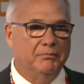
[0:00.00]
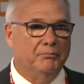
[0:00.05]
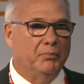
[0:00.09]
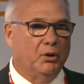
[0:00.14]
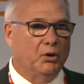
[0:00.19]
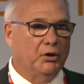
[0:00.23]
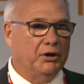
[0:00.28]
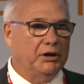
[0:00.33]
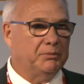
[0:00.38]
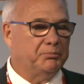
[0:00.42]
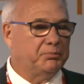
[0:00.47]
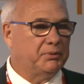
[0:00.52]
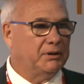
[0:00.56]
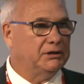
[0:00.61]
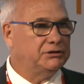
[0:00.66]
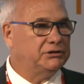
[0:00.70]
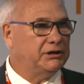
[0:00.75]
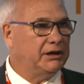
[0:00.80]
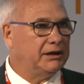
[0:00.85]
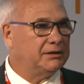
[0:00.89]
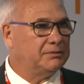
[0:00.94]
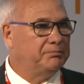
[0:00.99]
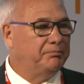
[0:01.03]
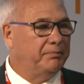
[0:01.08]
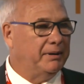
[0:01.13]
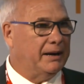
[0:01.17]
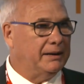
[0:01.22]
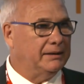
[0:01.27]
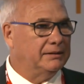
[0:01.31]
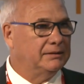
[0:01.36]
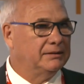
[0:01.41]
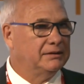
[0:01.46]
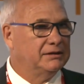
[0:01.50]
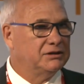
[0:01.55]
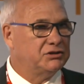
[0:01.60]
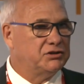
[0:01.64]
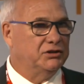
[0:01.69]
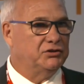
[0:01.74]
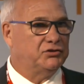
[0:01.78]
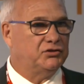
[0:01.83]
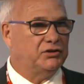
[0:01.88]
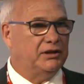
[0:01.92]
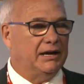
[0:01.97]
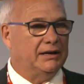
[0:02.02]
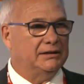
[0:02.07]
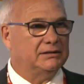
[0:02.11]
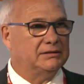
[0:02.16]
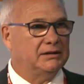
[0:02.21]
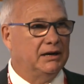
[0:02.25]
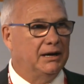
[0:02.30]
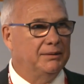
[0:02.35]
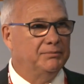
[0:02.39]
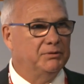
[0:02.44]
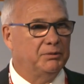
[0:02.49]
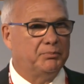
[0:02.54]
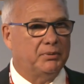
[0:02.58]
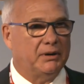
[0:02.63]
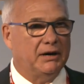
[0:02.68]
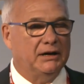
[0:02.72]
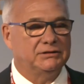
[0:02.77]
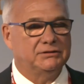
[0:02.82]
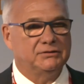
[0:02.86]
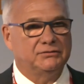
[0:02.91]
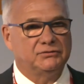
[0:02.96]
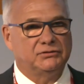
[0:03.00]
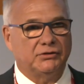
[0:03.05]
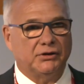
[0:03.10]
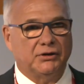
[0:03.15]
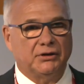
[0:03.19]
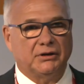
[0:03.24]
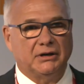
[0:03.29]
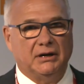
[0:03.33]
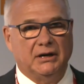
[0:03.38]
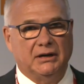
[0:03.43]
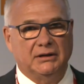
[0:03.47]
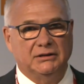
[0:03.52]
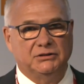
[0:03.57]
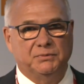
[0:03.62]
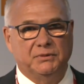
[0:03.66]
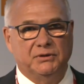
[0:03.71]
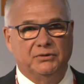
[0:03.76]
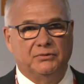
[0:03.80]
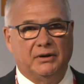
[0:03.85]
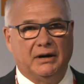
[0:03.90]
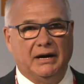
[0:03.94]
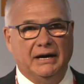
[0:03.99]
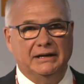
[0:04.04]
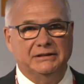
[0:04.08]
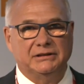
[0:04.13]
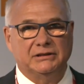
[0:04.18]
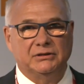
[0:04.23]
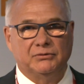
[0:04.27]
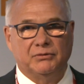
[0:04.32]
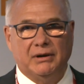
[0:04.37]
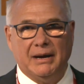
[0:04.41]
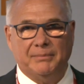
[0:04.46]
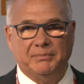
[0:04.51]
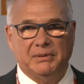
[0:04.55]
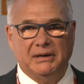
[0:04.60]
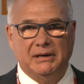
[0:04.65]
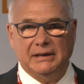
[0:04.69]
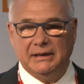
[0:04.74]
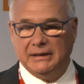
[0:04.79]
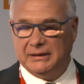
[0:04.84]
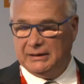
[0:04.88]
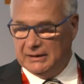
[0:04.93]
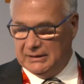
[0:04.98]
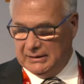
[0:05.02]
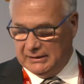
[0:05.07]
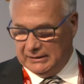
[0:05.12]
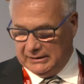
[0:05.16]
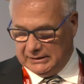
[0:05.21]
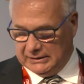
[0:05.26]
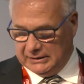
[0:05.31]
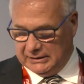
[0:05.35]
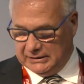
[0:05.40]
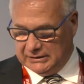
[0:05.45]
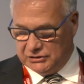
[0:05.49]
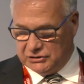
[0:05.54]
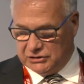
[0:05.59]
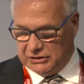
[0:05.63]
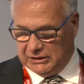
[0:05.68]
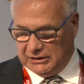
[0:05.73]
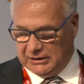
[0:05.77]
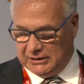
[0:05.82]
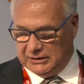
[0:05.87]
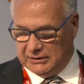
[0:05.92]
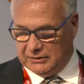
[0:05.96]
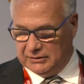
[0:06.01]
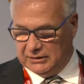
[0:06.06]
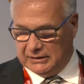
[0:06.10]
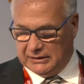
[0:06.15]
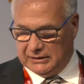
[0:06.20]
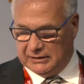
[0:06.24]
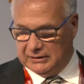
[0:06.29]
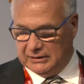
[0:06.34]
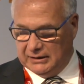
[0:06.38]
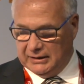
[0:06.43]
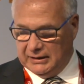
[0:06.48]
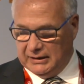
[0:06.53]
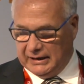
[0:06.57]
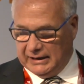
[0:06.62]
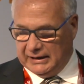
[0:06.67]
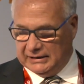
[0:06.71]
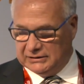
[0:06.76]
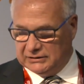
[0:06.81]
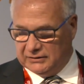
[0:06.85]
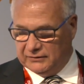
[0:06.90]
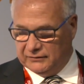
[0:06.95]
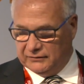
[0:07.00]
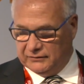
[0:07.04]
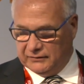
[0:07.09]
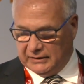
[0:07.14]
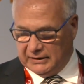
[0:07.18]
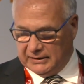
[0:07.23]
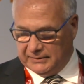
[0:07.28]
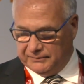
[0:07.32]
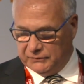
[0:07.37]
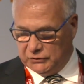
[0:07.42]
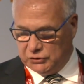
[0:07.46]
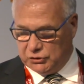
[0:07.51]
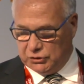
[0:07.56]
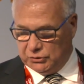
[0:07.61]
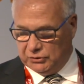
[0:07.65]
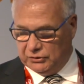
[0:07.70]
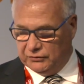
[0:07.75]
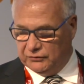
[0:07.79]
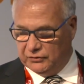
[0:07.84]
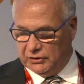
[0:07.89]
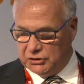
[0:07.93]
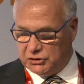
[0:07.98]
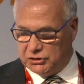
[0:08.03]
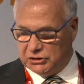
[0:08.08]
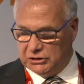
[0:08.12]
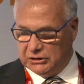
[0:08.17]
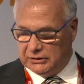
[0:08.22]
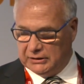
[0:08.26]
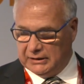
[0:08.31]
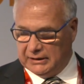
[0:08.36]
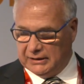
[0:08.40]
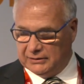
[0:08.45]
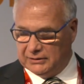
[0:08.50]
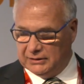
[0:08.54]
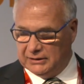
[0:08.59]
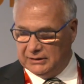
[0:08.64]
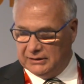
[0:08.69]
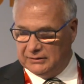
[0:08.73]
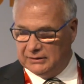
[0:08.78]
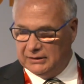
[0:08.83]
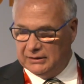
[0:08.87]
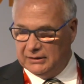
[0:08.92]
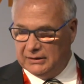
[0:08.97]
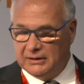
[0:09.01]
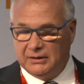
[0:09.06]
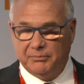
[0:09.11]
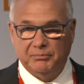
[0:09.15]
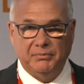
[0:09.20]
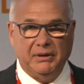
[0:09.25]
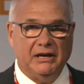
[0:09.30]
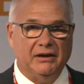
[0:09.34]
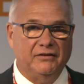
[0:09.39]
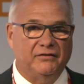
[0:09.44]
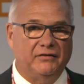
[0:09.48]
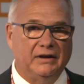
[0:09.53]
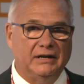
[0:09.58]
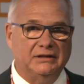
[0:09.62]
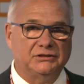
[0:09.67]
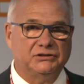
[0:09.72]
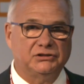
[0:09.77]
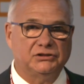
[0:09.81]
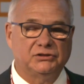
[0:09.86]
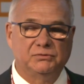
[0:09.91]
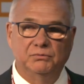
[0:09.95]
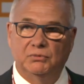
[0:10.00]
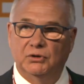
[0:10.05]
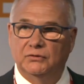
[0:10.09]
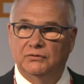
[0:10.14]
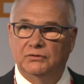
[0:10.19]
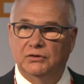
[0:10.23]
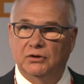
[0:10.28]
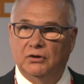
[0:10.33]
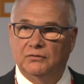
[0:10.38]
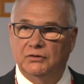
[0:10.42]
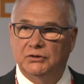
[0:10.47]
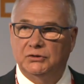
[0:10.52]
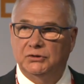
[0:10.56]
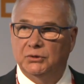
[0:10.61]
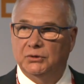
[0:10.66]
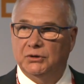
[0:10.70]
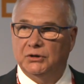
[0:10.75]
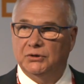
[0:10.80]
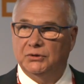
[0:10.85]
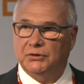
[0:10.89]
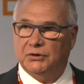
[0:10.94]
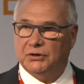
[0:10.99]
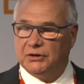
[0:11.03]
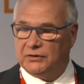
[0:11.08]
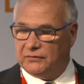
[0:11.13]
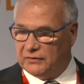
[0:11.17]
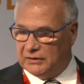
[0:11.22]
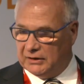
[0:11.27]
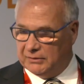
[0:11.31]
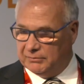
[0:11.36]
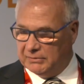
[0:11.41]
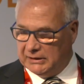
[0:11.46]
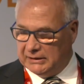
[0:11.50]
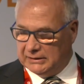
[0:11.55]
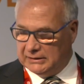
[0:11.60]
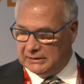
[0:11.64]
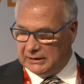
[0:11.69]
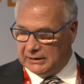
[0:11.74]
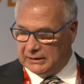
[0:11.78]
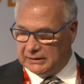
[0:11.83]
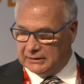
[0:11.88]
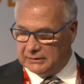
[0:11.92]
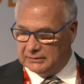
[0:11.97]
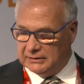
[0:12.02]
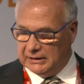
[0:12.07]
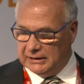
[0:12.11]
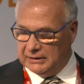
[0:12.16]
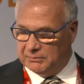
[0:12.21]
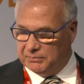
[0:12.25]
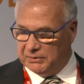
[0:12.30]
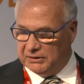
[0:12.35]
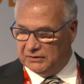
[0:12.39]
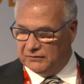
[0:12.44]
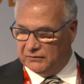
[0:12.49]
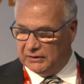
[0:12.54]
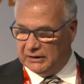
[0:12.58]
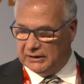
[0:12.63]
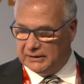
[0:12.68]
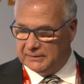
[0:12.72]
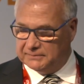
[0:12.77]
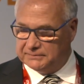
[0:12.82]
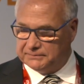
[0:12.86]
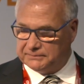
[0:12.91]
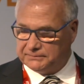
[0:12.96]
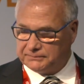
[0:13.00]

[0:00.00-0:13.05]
buoyant project, but since that time, the price of zircon has been rising rapidly, and you can see here that as of June of this year now, the BFS has moved to over $235 million NPV.